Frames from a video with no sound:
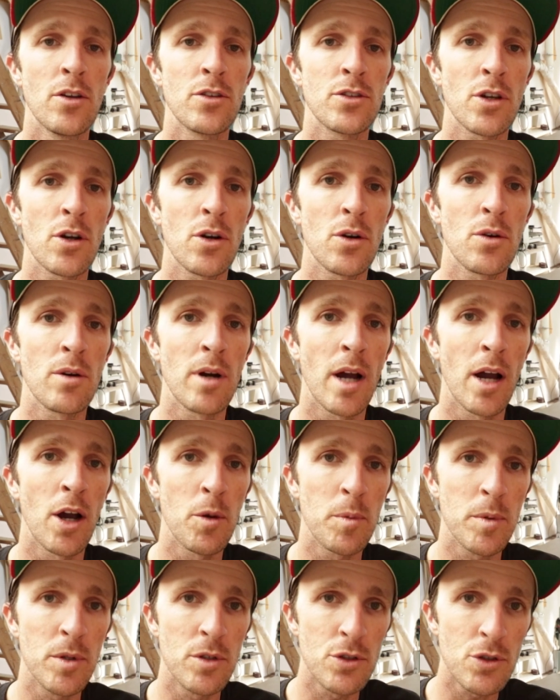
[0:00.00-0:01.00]
So I
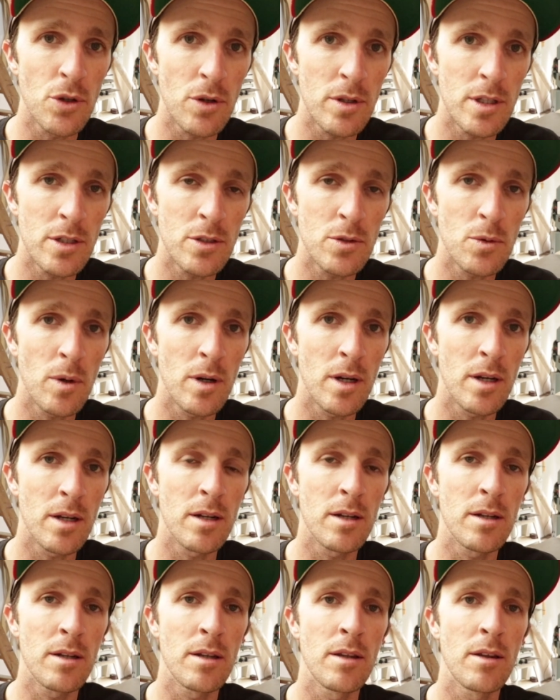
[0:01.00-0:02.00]
hope you enjoyed this
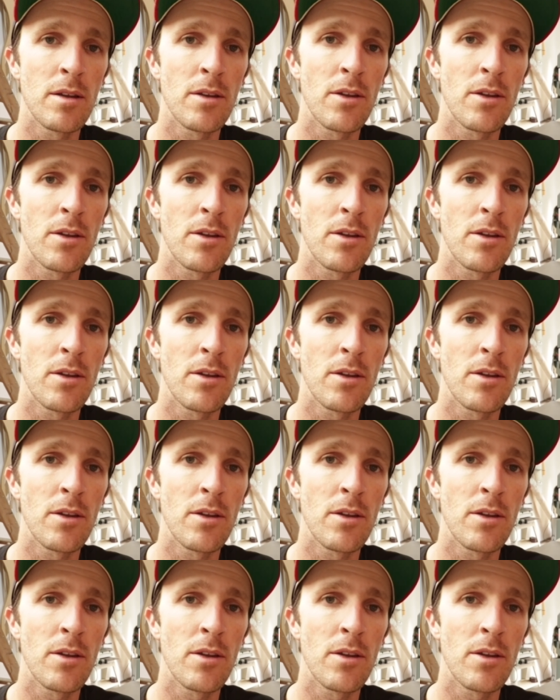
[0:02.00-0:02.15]
one.